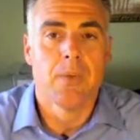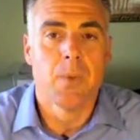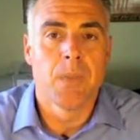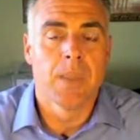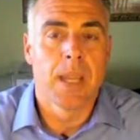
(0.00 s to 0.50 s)

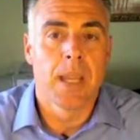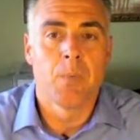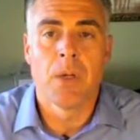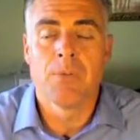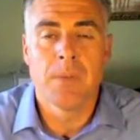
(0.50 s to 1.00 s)
with a
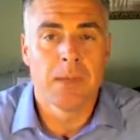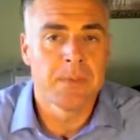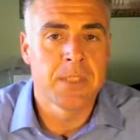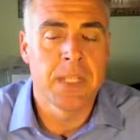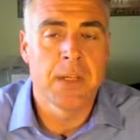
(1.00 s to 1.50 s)

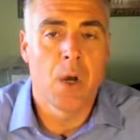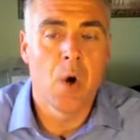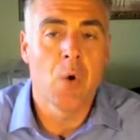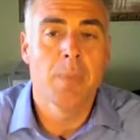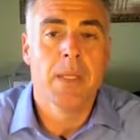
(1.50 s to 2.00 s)
115
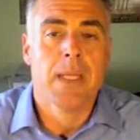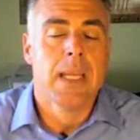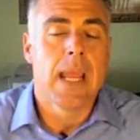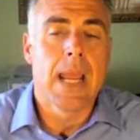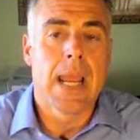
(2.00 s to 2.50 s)
home
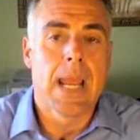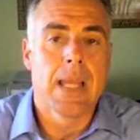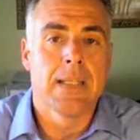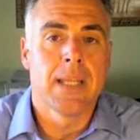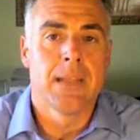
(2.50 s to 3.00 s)

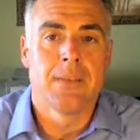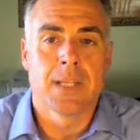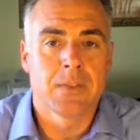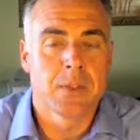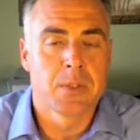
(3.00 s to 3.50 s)
and an
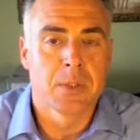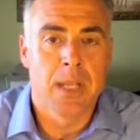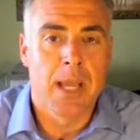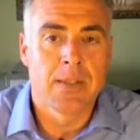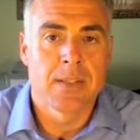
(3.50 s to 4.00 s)
investor
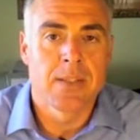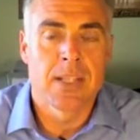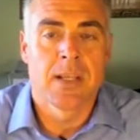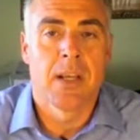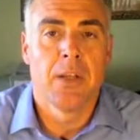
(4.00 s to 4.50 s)
has a
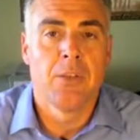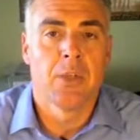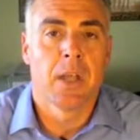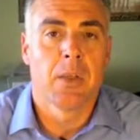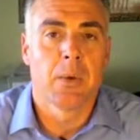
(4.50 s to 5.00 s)

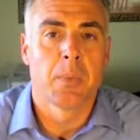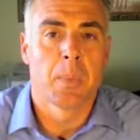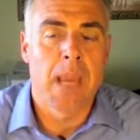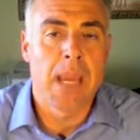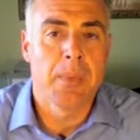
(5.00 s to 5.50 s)
$600
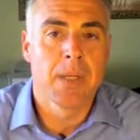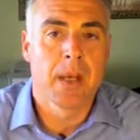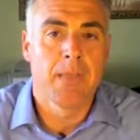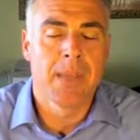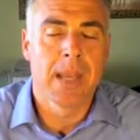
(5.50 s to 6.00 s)
payment
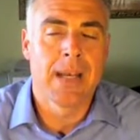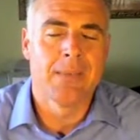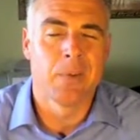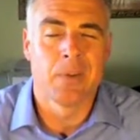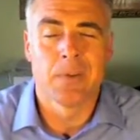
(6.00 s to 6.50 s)
on that.
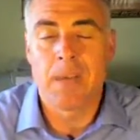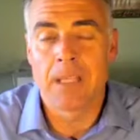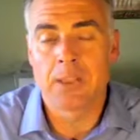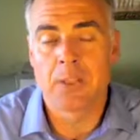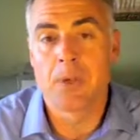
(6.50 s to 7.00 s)
And for an
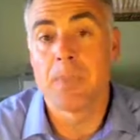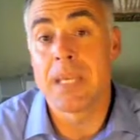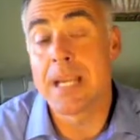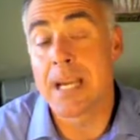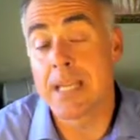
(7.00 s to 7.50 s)
investor,
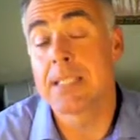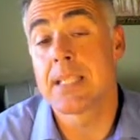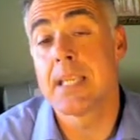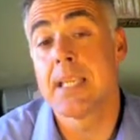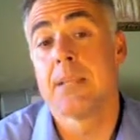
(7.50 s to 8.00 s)
because
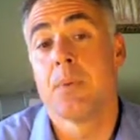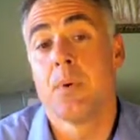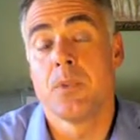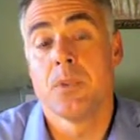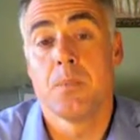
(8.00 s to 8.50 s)
they need
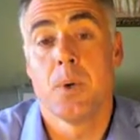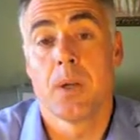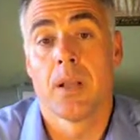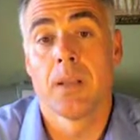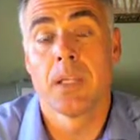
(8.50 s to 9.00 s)
to
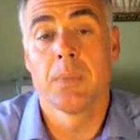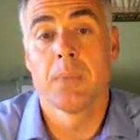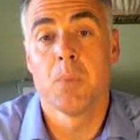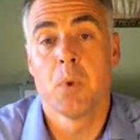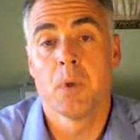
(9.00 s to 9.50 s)
put a little
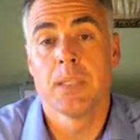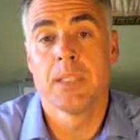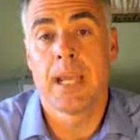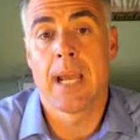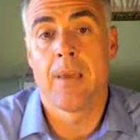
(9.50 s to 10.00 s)
bit more
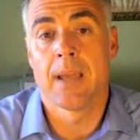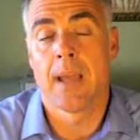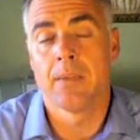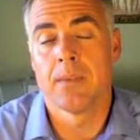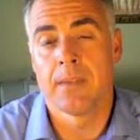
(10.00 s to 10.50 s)
down,
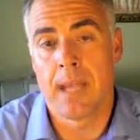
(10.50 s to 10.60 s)
that